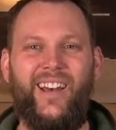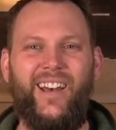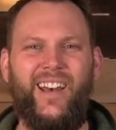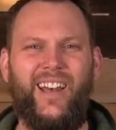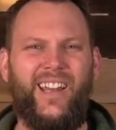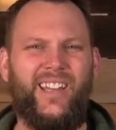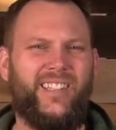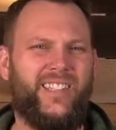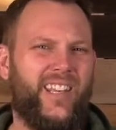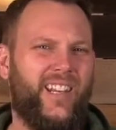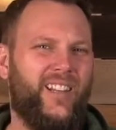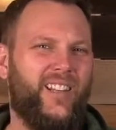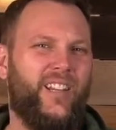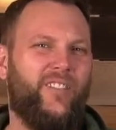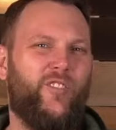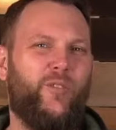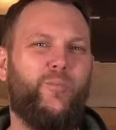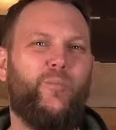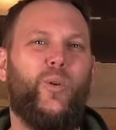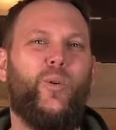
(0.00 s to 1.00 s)
instead of
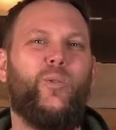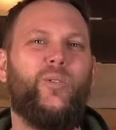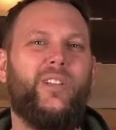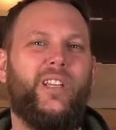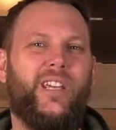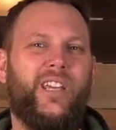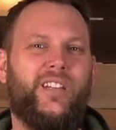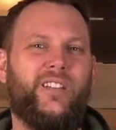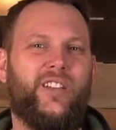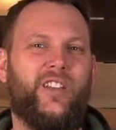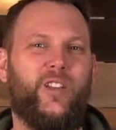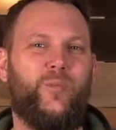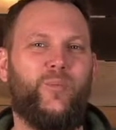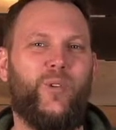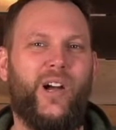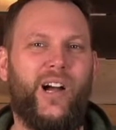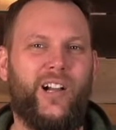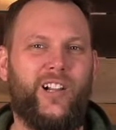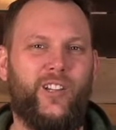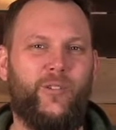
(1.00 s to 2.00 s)
living boldly into the
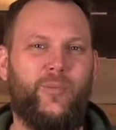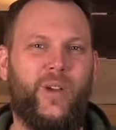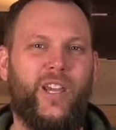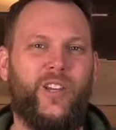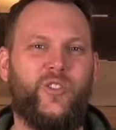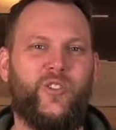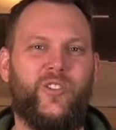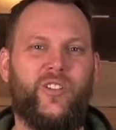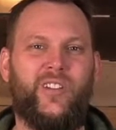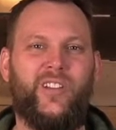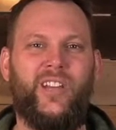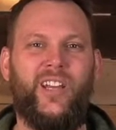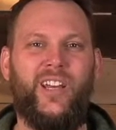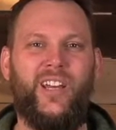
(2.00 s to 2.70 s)
proclamation,